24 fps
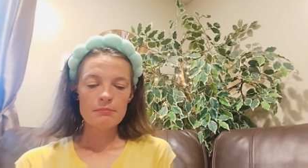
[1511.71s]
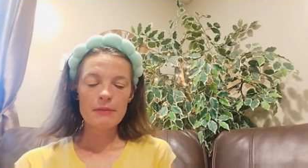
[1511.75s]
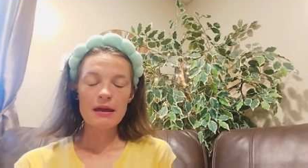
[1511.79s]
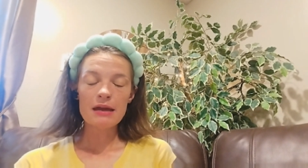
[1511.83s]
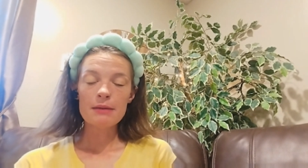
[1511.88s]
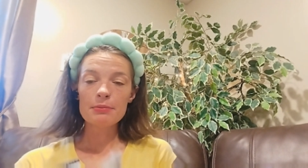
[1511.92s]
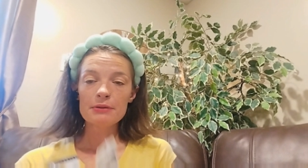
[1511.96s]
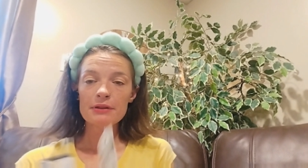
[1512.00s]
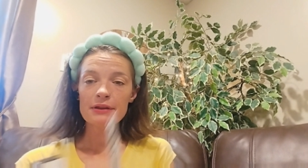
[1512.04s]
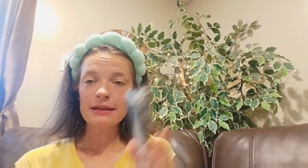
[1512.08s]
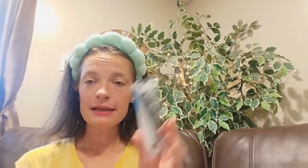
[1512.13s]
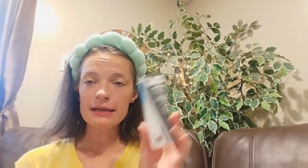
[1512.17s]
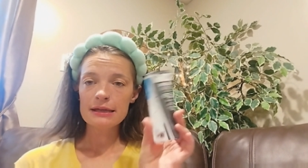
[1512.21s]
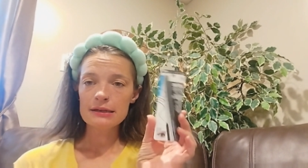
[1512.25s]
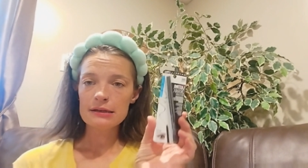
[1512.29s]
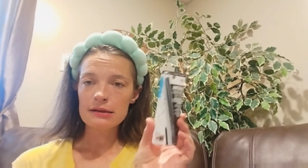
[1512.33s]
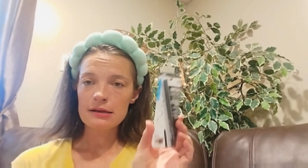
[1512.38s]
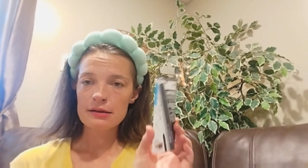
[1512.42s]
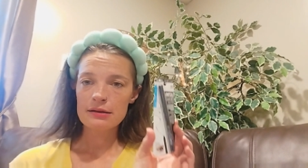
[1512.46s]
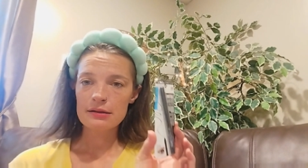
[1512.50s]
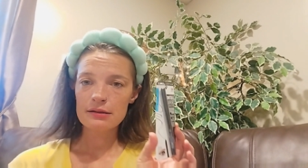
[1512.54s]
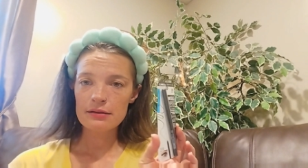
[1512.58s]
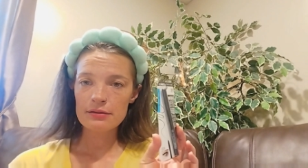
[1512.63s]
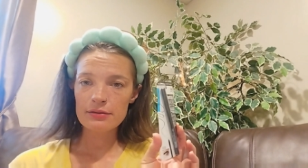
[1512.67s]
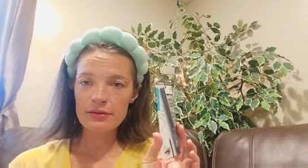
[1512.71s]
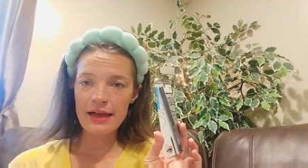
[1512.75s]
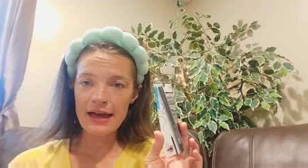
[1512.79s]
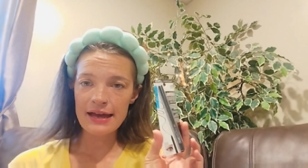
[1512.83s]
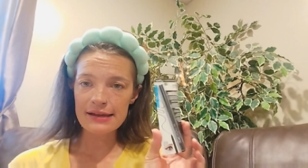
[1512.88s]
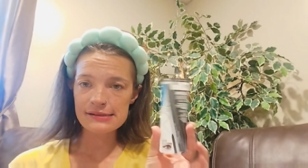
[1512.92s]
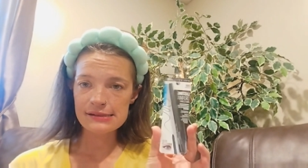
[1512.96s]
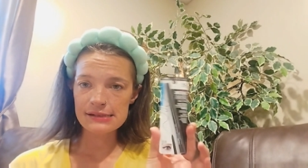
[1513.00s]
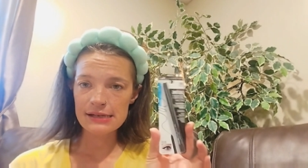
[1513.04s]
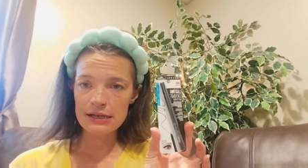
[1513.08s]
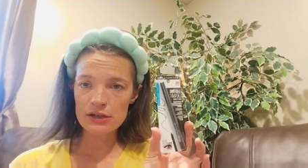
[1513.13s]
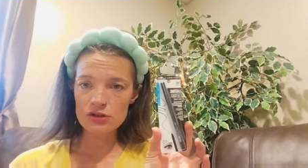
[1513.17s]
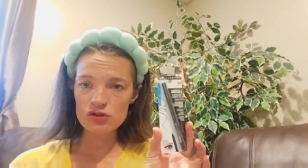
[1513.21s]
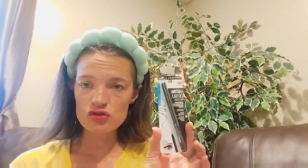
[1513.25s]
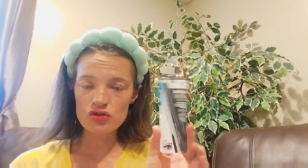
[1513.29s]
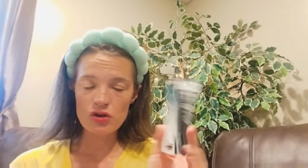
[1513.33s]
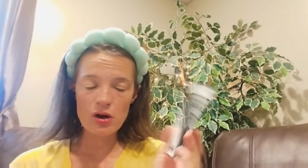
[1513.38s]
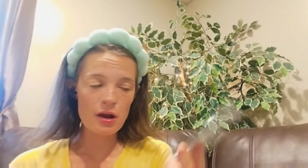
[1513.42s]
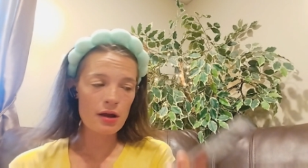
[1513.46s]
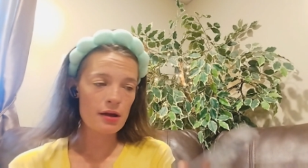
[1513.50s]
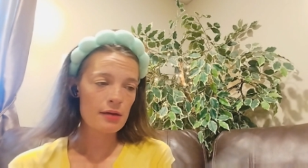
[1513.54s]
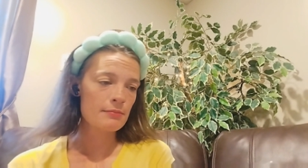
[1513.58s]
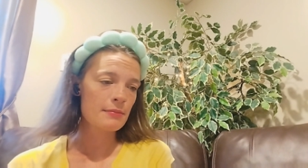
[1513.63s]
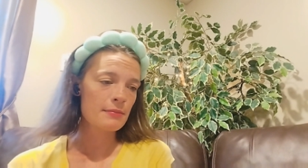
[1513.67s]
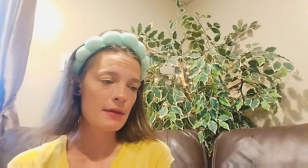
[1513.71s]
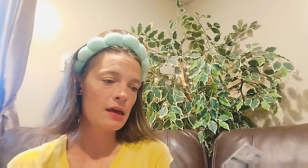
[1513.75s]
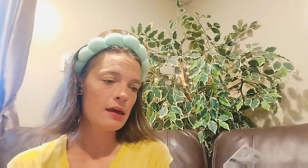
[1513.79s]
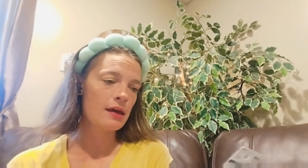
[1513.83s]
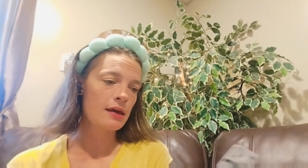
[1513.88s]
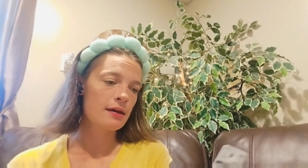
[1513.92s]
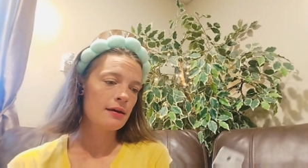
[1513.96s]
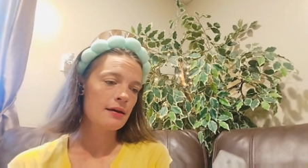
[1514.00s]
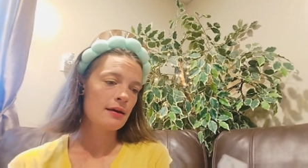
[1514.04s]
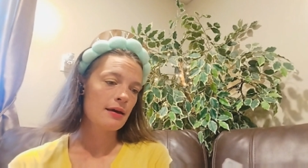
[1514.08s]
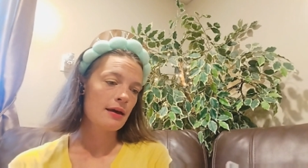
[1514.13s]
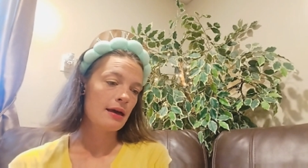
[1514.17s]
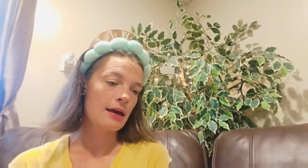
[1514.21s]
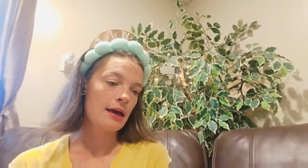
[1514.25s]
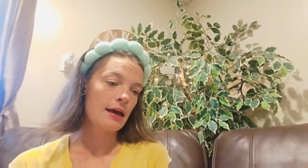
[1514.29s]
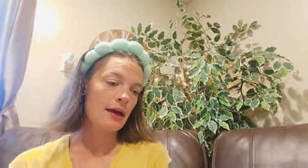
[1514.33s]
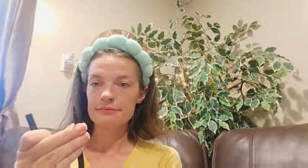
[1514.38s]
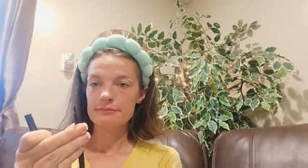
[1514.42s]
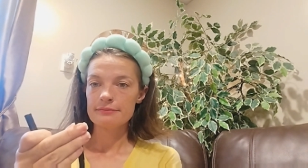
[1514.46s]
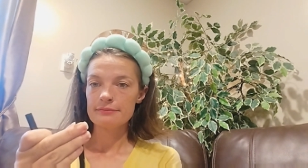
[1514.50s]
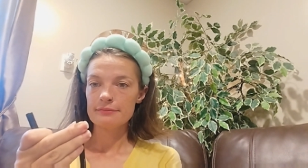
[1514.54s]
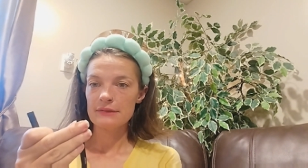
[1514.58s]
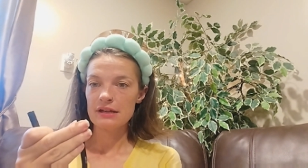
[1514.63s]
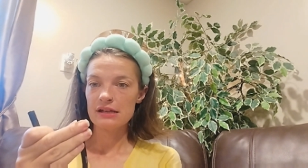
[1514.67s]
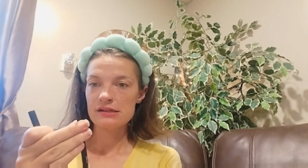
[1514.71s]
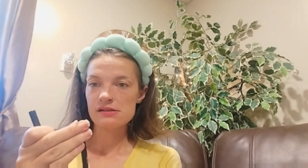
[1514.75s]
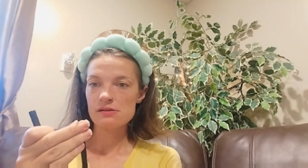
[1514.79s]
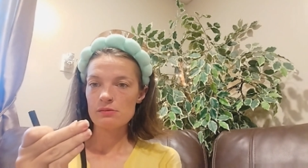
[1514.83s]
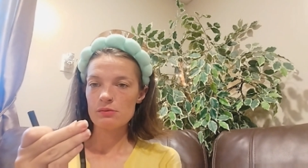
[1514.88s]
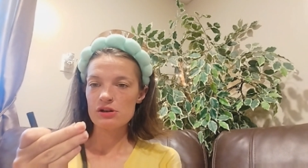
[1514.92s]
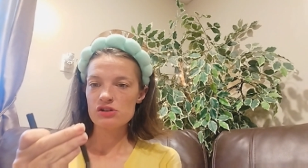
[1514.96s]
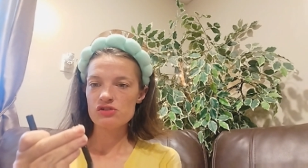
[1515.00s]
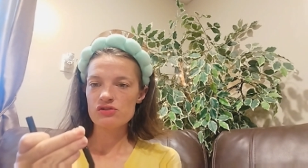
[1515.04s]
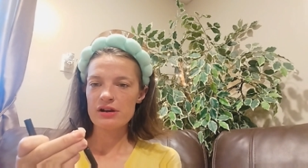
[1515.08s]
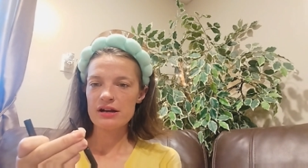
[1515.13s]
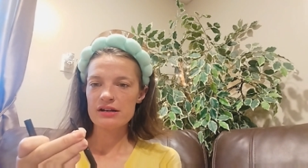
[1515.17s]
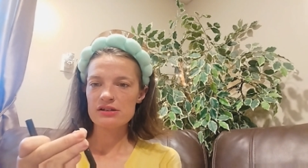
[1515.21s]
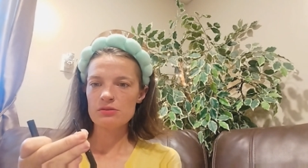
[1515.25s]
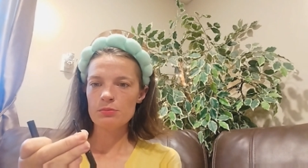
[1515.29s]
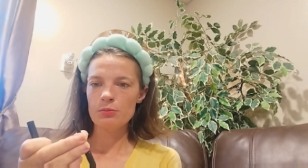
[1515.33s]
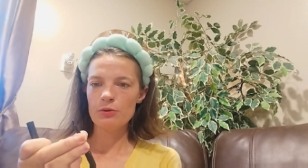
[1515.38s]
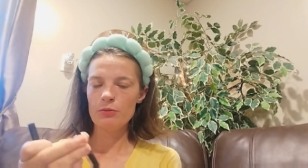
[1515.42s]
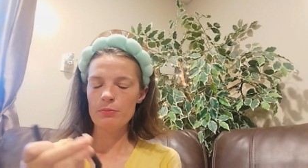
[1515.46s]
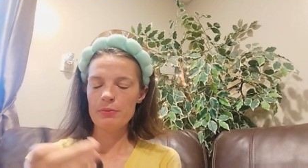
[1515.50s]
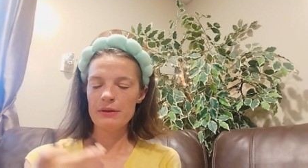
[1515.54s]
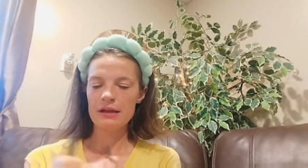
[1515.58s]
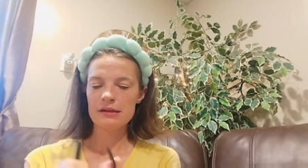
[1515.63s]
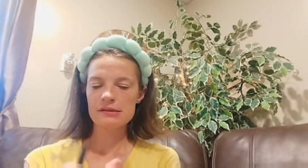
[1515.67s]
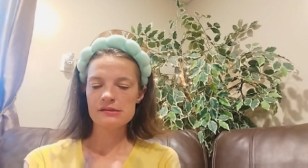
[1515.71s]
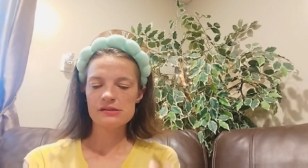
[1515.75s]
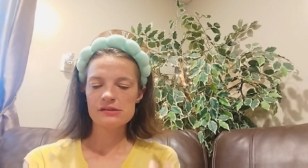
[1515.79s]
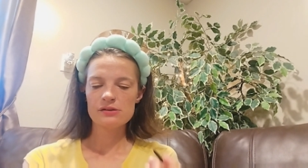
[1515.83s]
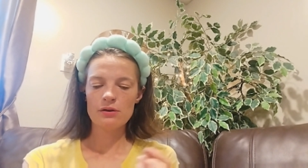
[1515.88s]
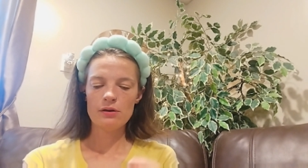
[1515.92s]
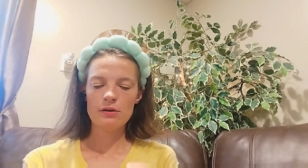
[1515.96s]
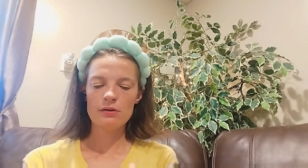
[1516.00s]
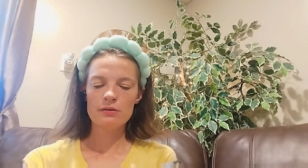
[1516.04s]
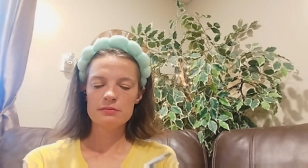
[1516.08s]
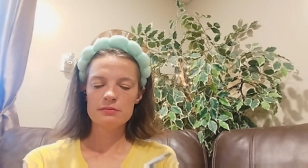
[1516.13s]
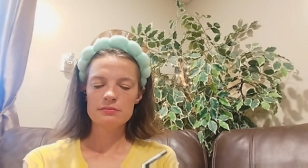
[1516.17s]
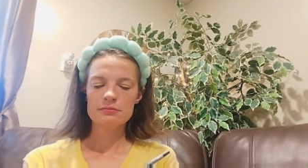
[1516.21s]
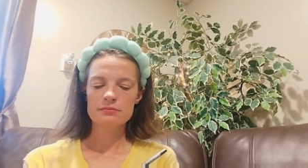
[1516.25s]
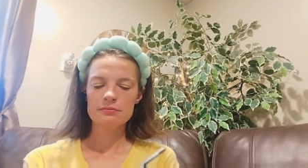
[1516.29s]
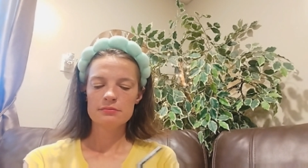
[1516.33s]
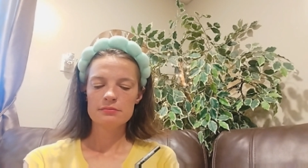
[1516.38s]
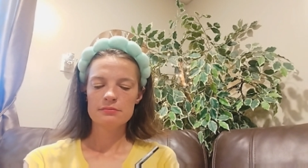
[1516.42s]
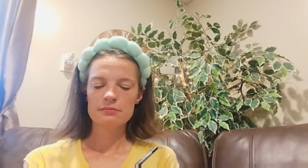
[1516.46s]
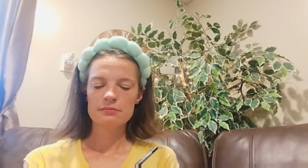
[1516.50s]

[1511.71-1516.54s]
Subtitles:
Maybelline Lasting Drama. It's a retractable pencil.